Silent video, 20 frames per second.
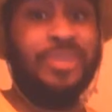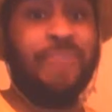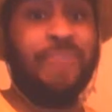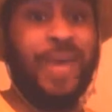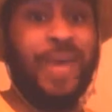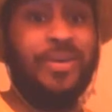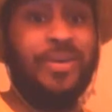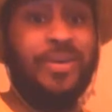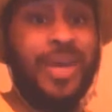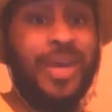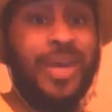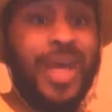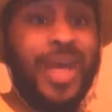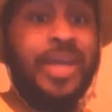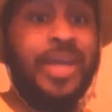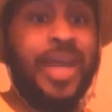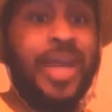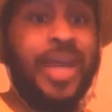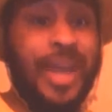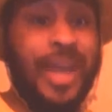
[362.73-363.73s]
manner
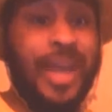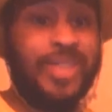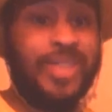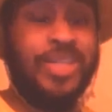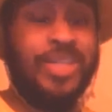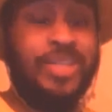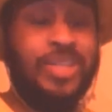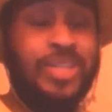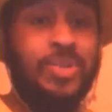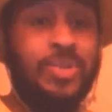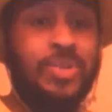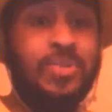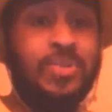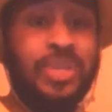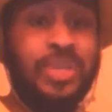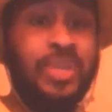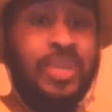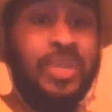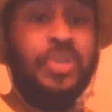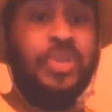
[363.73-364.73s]
and actually use
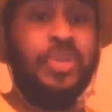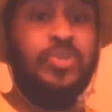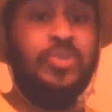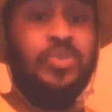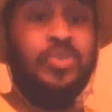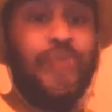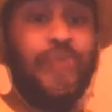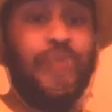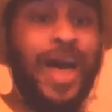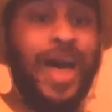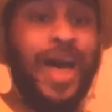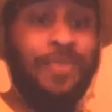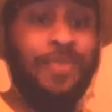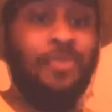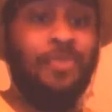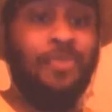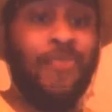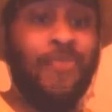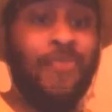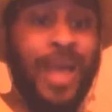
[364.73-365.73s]
it to drive
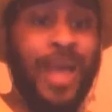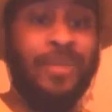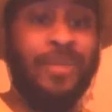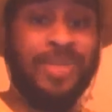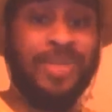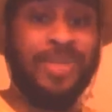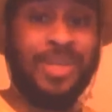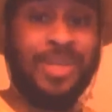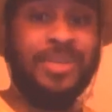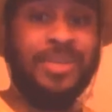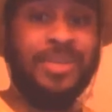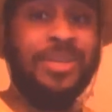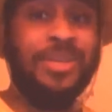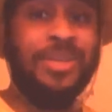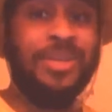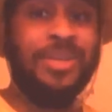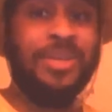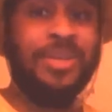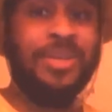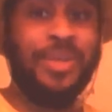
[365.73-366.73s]
around in.
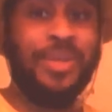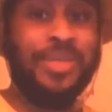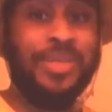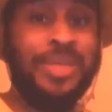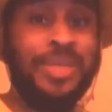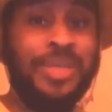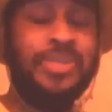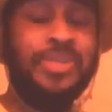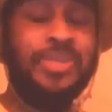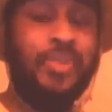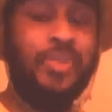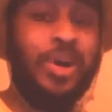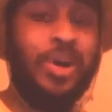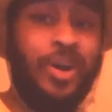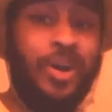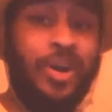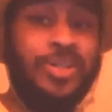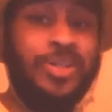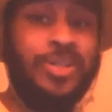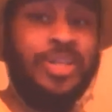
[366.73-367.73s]
You actually get into a
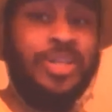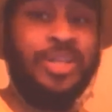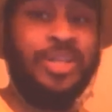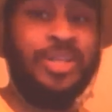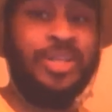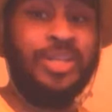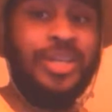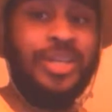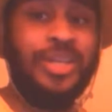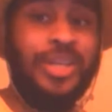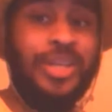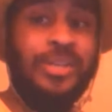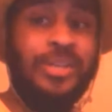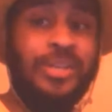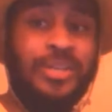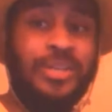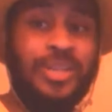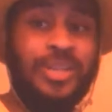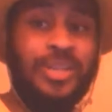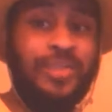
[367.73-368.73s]
car chase in
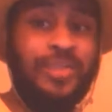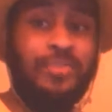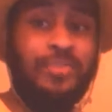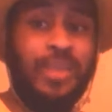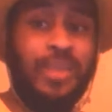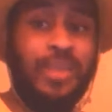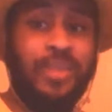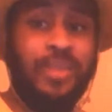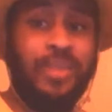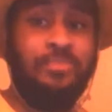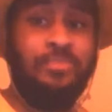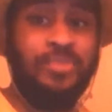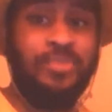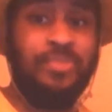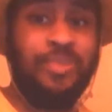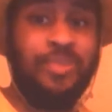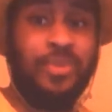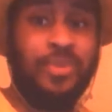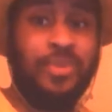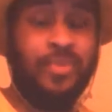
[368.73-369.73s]
the seven-minute
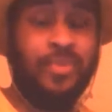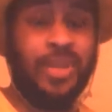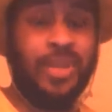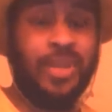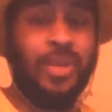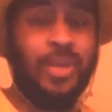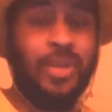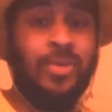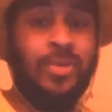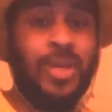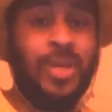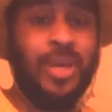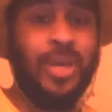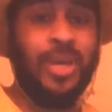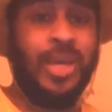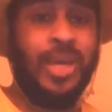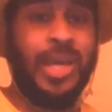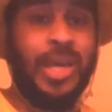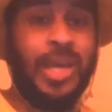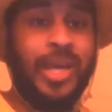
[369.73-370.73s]
preview video
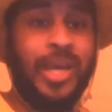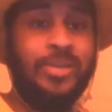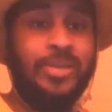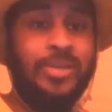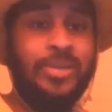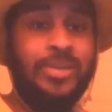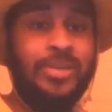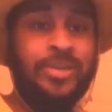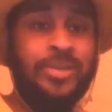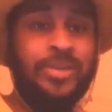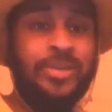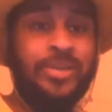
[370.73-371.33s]
and